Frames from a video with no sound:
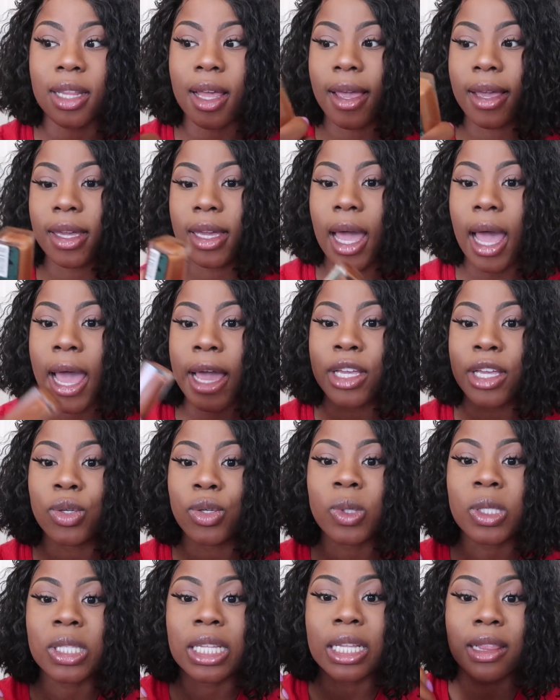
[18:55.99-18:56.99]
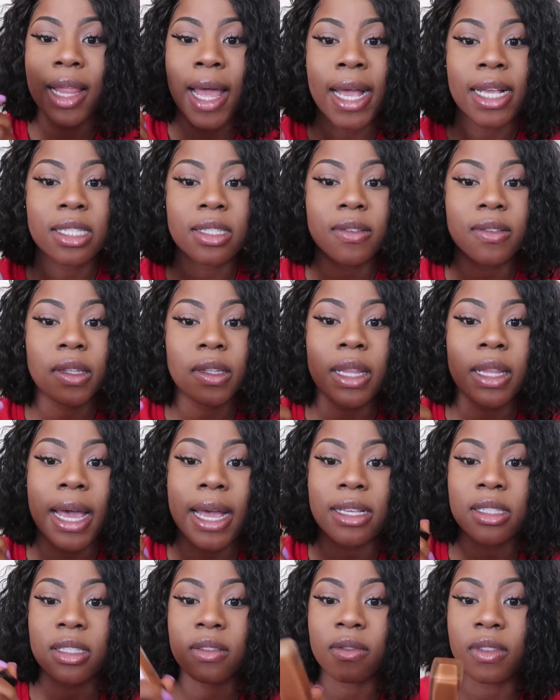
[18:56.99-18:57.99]
Like, I used the last
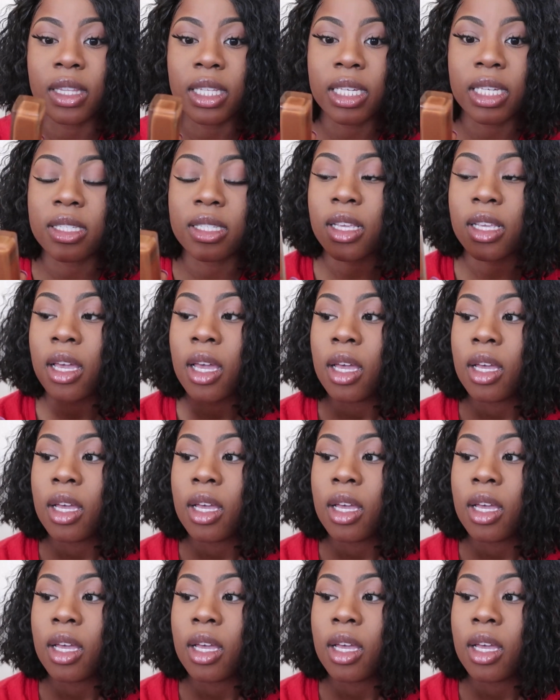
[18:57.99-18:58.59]
of this,